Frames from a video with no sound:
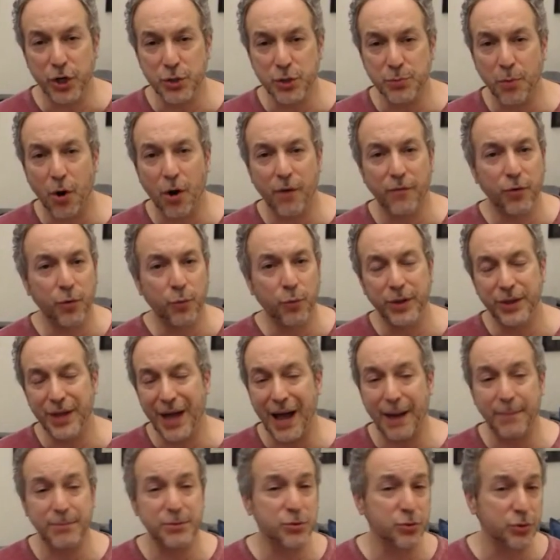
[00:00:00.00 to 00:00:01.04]
Age marble with
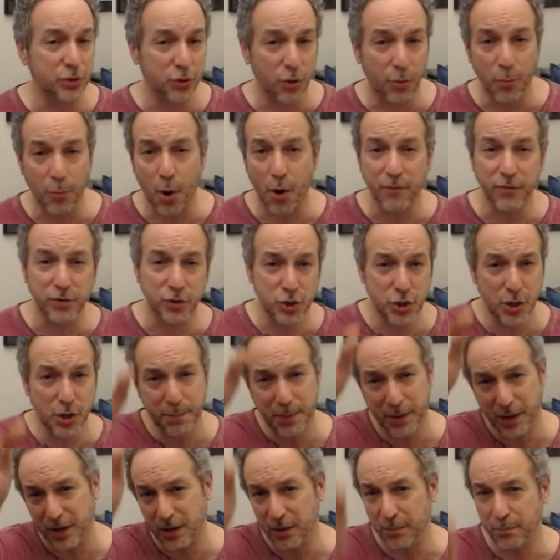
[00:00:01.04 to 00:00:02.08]
absolutely no marble
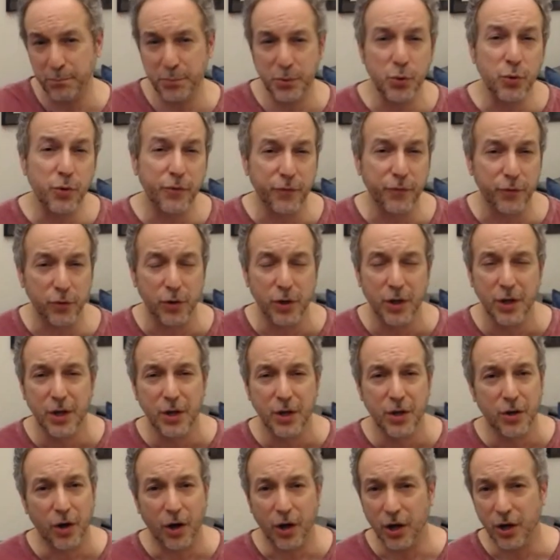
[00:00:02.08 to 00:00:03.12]
chipping and a beautiful,
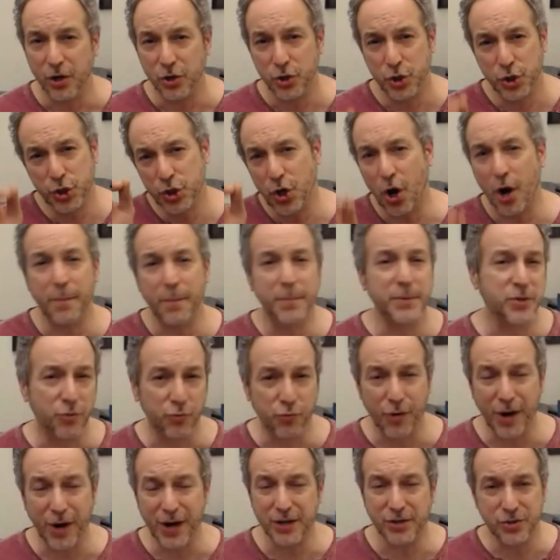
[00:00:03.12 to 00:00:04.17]
uh, sharp as a
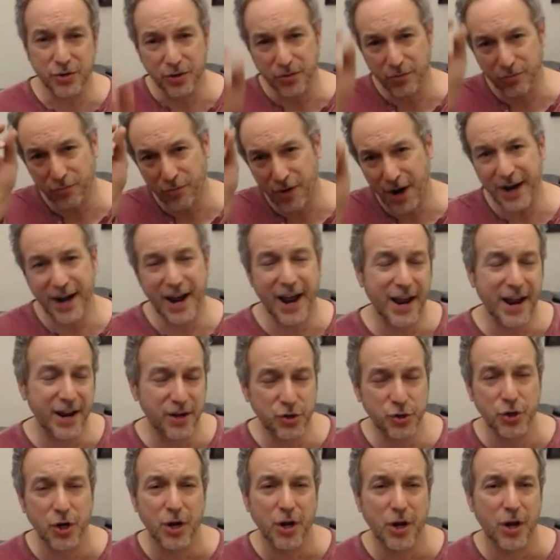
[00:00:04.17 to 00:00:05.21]
razor right
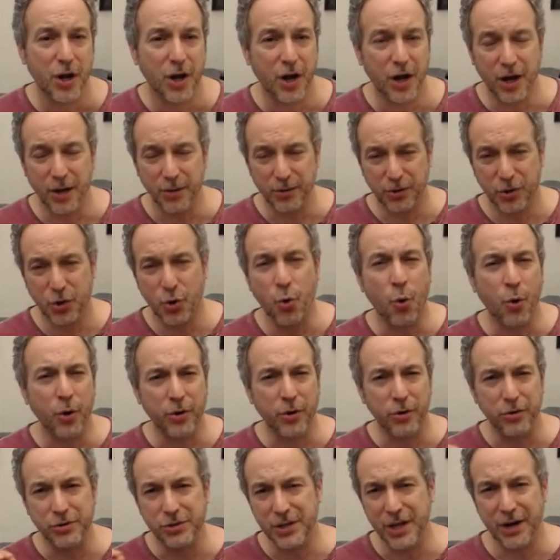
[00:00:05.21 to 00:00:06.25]
edge uh,
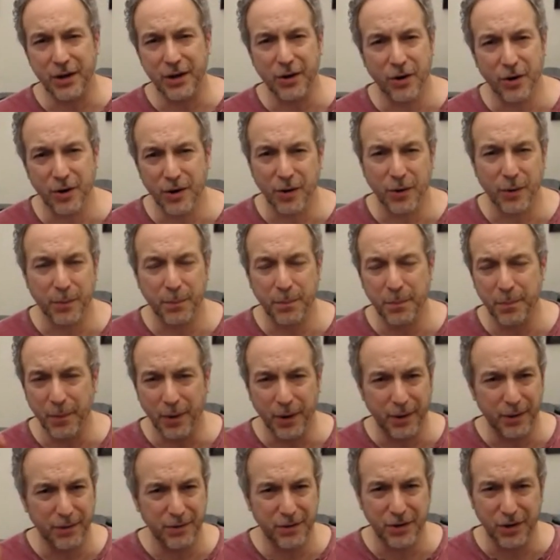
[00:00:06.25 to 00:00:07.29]
corners that are,
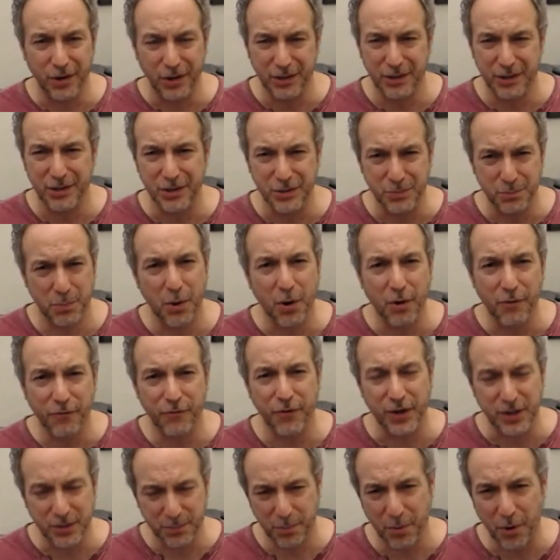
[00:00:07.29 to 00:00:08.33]
are, you know, like these
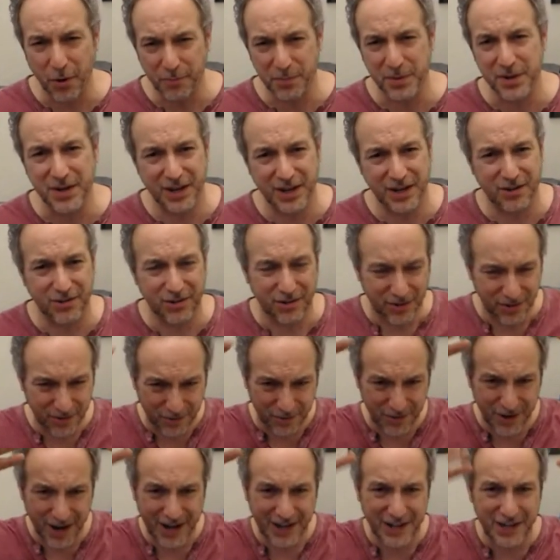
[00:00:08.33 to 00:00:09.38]
perfect perpendicular
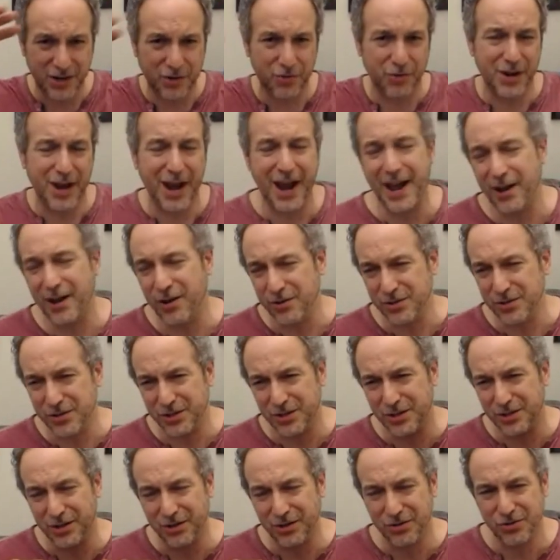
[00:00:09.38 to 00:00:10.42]
90 degree angles and
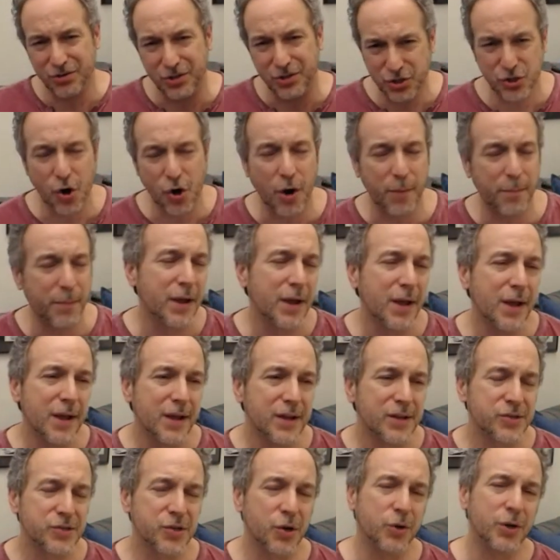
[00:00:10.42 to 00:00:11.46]
they're just sharp.
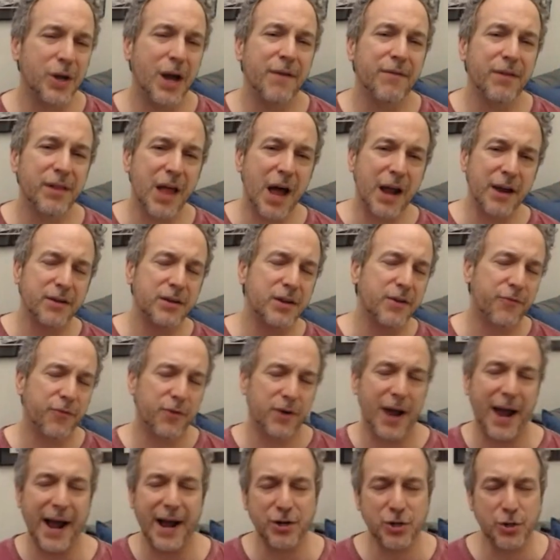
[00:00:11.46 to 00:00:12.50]
So you have a lot of
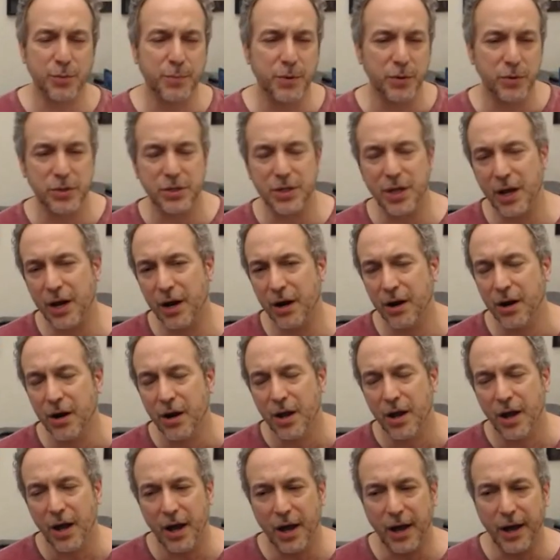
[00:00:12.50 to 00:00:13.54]
different attributes there.
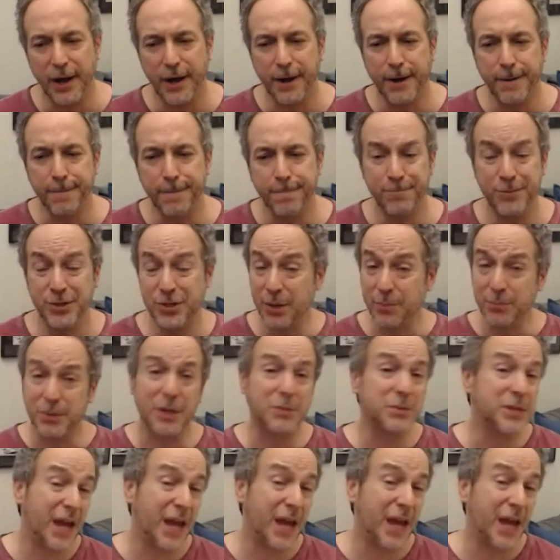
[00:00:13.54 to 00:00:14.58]
Um,
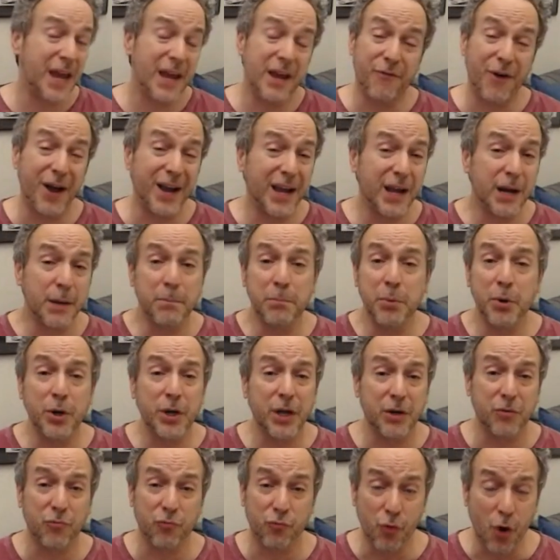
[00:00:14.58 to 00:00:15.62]
sometimes, hey, if I get a book in
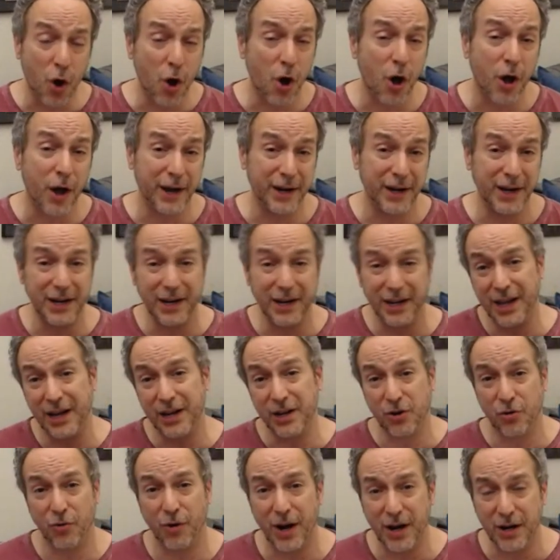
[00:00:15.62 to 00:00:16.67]
raw and then I get it
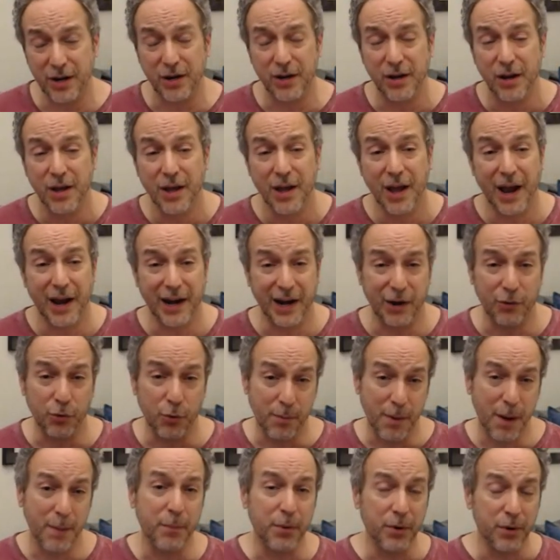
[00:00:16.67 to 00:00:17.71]
graded and I
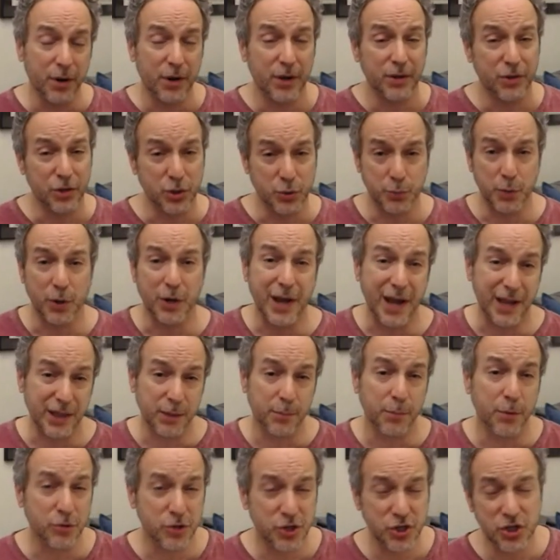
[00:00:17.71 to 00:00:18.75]
remember this book had the
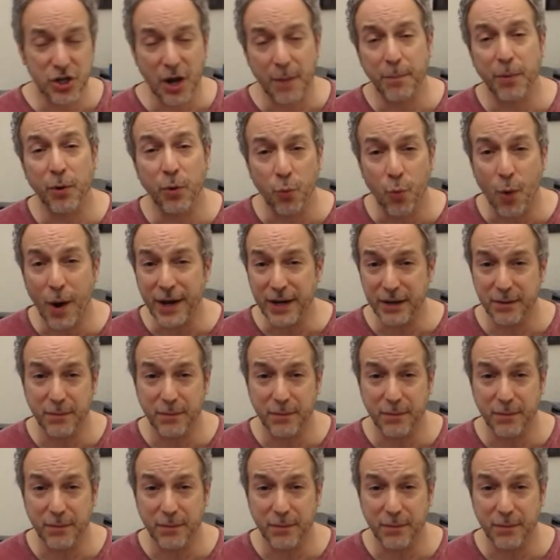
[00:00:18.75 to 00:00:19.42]
most supple white